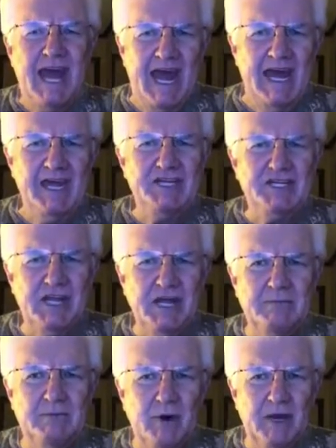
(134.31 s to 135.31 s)
Age
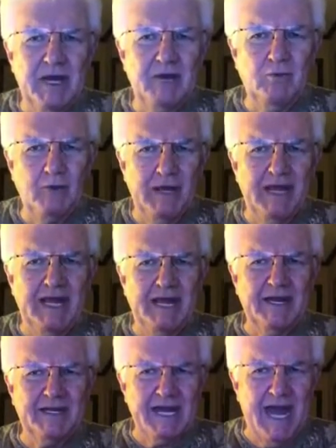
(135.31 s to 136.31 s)
can bring with
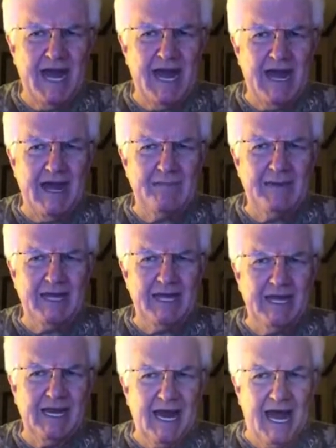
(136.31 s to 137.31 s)
it a time
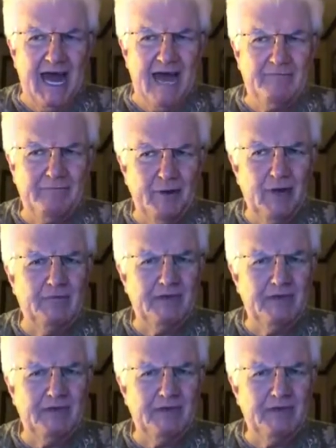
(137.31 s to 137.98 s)
in life full